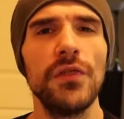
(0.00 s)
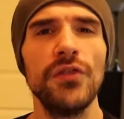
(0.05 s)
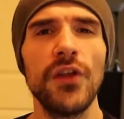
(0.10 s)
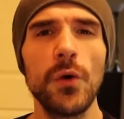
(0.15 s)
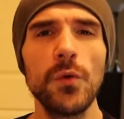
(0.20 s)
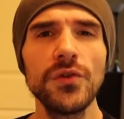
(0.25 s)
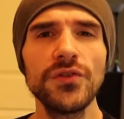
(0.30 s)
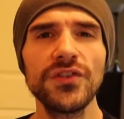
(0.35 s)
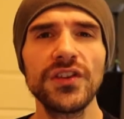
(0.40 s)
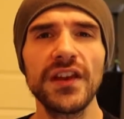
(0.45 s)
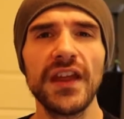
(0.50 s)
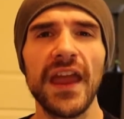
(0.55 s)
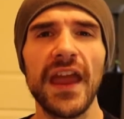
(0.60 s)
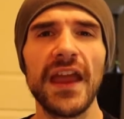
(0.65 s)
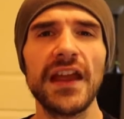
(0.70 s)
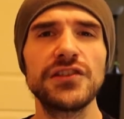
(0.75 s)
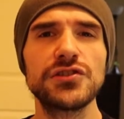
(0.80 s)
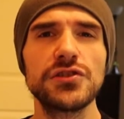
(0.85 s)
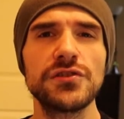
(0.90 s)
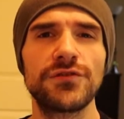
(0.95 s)
No one's going to
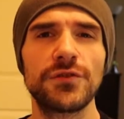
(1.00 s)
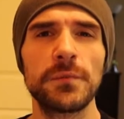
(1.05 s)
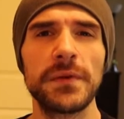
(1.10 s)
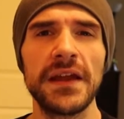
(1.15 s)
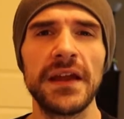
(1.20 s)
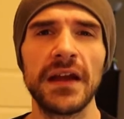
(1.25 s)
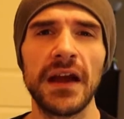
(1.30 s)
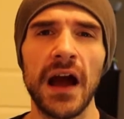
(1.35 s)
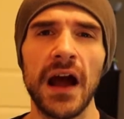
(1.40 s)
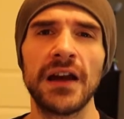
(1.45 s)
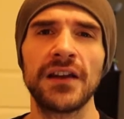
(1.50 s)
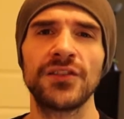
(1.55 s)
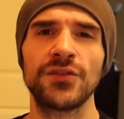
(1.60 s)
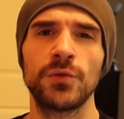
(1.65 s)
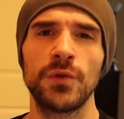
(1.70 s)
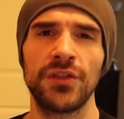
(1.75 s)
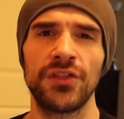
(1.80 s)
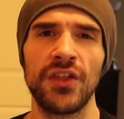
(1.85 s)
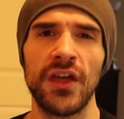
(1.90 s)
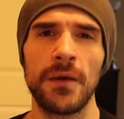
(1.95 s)
hate you for being honest
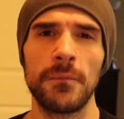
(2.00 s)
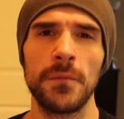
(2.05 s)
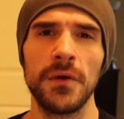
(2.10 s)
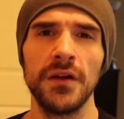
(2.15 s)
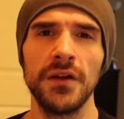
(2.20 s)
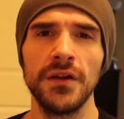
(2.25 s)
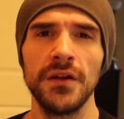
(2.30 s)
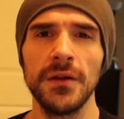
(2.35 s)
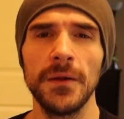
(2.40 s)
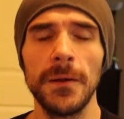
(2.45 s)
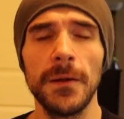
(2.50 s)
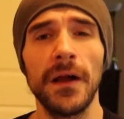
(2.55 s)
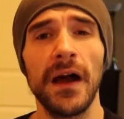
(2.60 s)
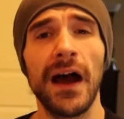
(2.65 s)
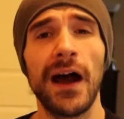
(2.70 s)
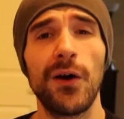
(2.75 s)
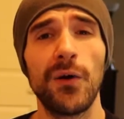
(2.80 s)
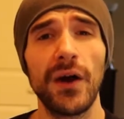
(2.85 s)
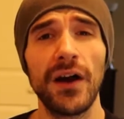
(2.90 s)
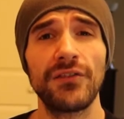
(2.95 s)
with them.
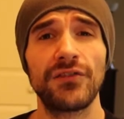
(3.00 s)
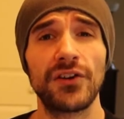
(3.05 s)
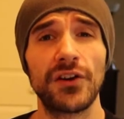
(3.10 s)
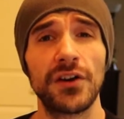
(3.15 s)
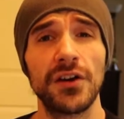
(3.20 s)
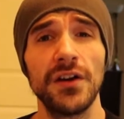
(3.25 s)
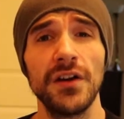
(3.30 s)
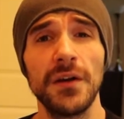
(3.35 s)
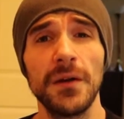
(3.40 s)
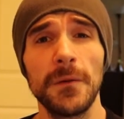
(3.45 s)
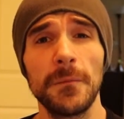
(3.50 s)
However,